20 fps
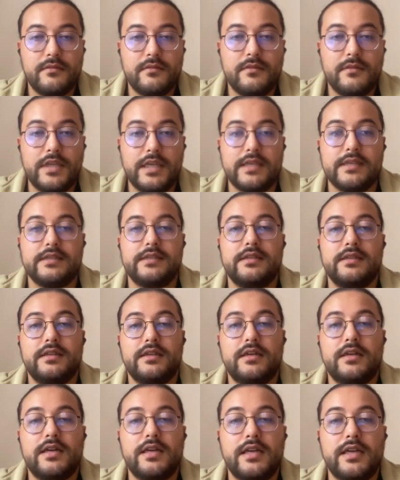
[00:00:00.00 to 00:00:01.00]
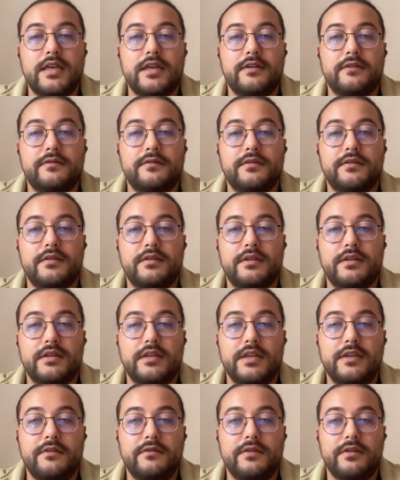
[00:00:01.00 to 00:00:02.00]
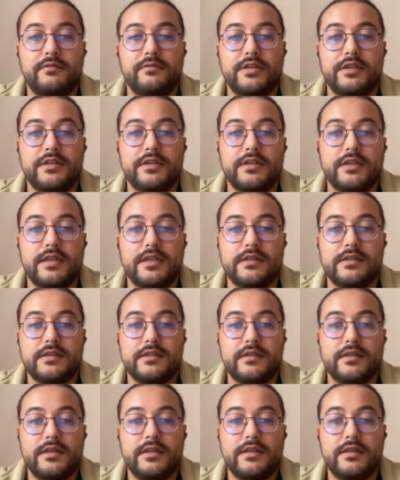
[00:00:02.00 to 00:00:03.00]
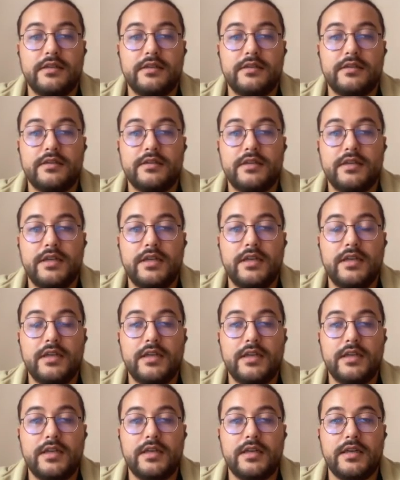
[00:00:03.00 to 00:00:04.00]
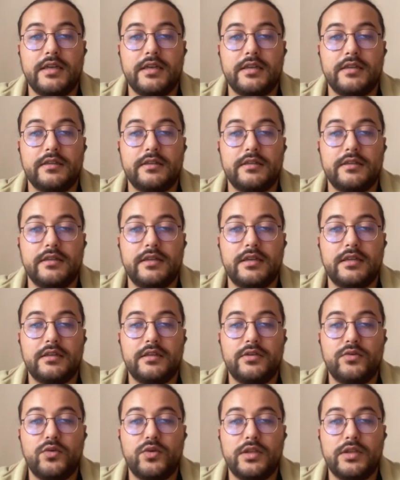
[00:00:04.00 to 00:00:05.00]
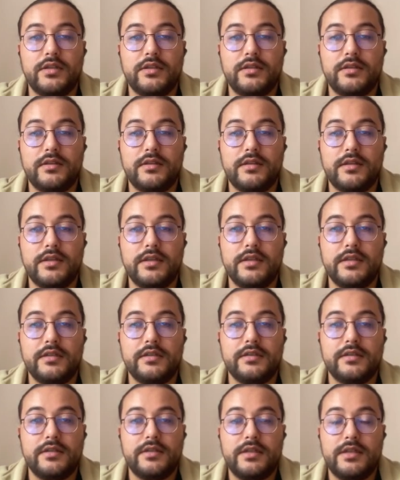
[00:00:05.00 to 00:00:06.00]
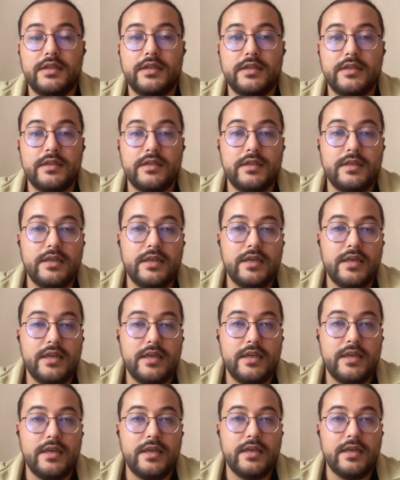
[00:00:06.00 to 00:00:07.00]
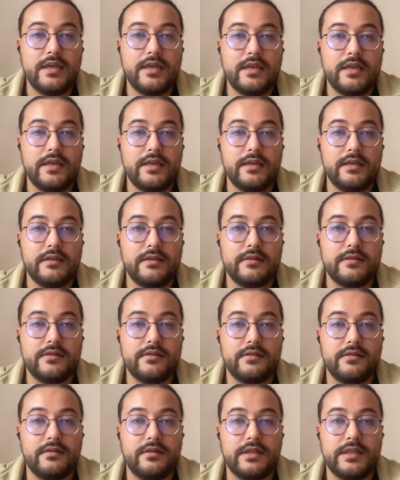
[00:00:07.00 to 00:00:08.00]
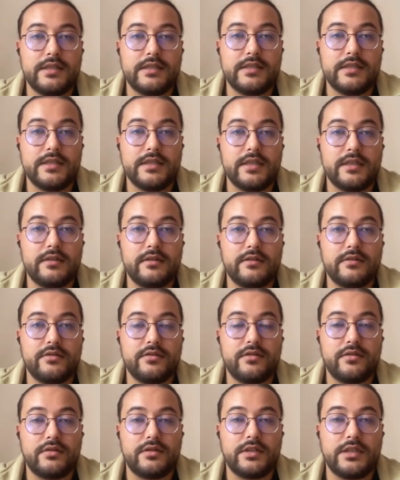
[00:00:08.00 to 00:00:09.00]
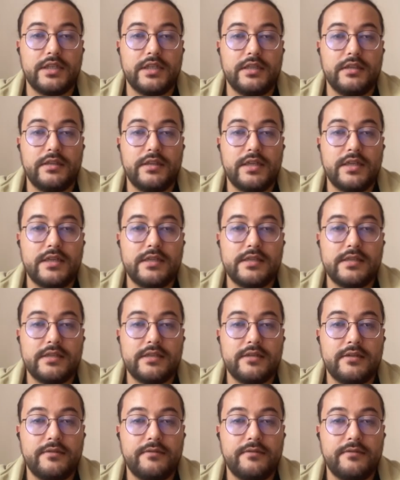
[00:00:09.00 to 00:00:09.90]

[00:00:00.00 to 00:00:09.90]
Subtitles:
Yes, I have new image as here and the other one here, and so let's check the short green dress.